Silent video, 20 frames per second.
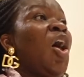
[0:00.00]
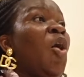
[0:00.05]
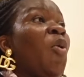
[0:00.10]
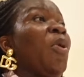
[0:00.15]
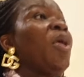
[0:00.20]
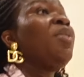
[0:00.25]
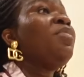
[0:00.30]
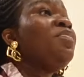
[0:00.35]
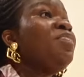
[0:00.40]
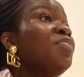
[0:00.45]

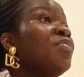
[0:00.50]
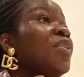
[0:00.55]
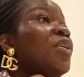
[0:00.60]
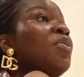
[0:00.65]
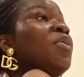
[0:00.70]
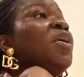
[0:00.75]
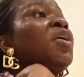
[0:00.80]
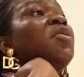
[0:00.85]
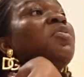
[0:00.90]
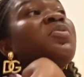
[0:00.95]
Well, it
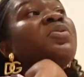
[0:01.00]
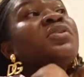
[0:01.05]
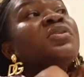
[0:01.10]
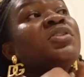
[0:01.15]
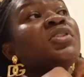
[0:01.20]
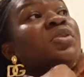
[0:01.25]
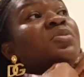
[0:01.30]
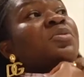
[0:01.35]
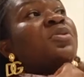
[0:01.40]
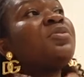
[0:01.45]
will help with the
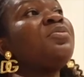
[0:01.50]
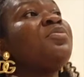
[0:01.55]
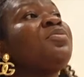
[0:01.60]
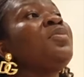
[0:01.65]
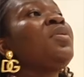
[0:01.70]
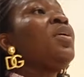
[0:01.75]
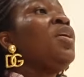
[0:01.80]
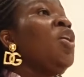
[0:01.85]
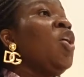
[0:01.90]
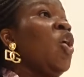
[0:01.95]
shimmer.
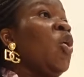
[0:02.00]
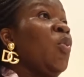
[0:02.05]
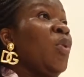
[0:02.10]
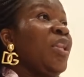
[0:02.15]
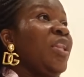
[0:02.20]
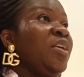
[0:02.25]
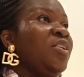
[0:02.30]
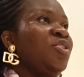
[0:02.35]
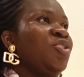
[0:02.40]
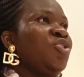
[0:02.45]
We
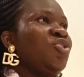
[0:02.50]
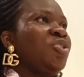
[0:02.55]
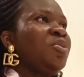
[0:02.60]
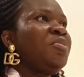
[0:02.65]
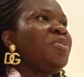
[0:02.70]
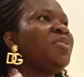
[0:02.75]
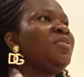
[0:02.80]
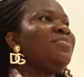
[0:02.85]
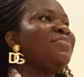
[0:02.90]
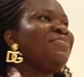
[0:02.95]
need
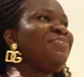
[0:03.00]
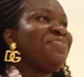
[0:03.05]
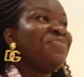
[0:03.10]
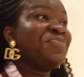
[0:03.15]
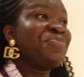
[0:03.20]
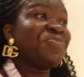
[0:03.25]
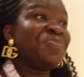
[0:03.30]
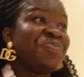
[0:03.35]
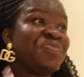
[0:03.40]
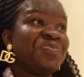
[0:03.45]
shimmer.
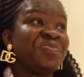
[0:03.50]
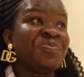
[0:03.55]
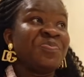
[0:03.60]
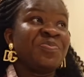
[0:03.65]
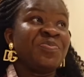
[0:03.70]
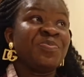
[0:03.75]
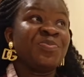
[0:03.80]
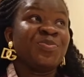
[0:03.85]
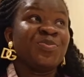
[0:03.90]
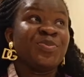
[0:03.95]

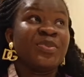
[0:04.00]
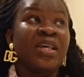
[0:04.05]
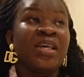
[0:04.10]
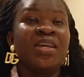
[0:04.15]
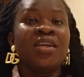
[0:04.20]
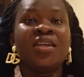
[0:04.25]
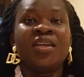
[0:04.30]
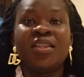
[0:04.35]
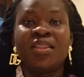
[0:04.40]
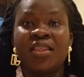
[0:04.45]

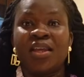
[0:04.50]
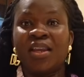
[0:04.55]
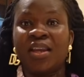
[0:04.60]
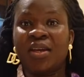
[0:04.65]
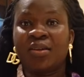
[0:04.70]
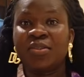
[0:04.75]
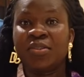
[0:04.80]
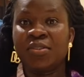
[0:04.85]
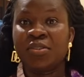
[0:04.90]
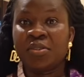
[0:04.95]
Then
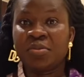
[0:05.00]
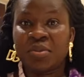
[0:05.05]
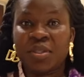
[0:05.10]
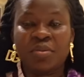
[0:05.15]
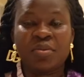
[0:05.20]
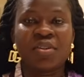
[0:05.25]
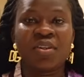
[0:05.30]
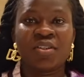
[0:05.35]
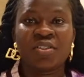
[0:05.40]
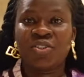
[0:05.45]
I'll do some
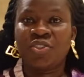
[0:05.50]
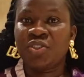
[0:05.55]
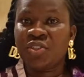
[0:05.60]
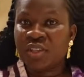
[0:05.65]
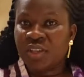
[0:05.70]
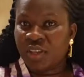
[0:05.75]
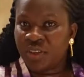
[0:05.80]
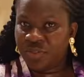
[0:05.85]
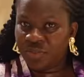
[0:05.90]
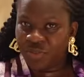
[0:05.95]
lip glossing.
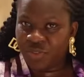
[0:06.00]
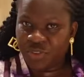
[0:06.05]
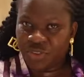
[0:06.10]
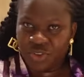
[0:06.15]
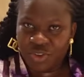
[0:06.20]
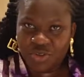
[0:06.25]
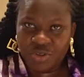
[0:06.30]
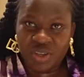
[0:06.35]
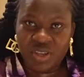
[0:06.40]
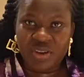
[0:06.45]
If you're
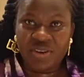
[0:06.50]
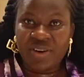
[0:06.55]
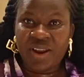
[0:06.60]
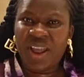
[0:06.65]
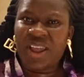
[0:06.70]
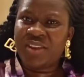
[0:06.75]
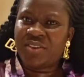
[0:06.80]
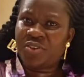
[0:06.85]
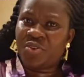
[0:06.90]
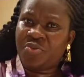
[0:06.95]
new here,
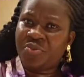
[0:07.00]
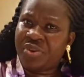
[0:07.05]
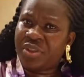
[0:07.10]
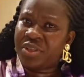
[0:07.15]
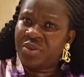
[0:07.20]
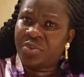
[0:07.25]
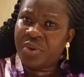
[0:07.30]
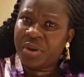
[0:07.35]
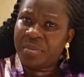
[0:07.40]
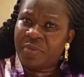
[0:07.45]
I don't
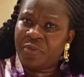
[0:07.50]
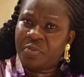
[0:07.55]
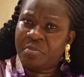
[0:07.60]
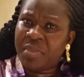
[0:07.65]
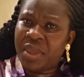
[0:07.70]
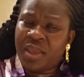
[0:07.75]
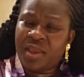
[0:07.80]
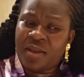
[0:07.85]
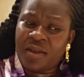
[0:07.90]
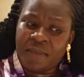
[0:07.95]
really wear
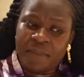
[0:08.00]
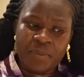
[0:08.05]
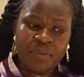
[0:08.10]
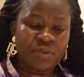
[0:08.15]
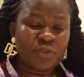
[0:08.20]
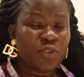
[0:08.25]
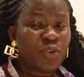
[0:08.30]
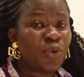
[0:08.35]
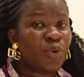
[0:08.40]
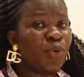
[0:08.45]
makeup,
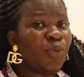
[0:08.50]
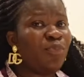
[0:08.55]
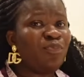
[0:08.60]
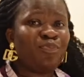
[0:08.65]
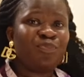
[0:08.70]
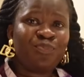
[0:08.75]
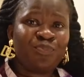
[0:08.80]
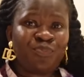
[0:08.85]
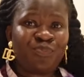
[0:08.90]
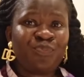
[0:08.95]
so
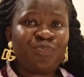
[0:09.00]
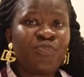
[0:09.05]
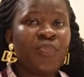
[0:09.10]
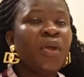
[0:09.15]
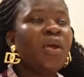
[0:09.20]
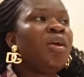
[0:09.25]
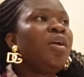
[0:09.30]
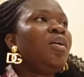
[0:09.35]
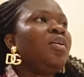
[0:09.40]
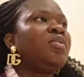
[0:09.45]

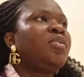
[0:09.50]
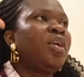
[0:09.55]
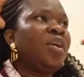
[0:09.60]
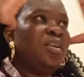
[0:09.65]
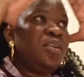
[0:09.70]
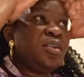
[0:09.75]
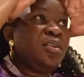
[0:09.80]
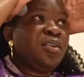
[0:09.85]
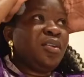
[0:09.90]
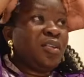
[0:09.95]

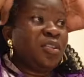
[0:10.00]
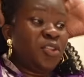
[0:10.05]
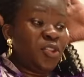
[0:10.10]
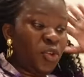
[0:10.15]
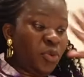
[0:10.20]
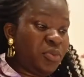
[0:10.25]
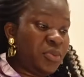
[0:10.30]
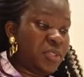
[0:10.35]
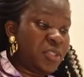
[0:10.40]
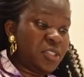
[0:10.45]

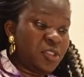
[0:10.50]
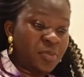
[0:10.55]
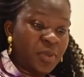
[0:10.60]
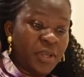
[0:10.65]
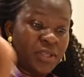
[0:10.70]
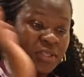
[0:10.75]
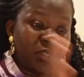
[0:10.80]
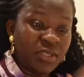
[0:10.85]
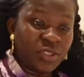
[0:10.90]
don't expect